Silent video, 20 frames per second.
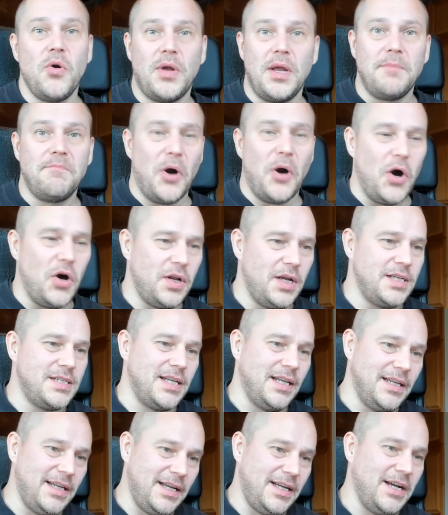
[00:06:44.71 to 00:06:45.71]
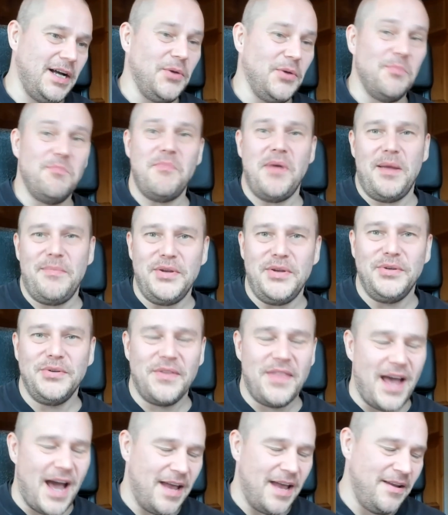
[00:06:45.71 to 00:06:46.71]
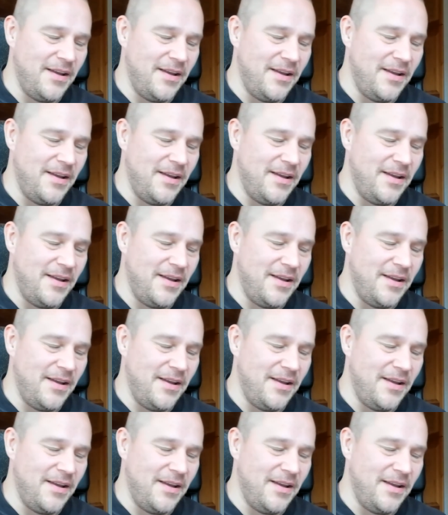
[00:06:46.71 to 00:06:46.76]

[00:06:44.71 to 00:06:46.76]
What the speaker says: pot is legal, maybe do that.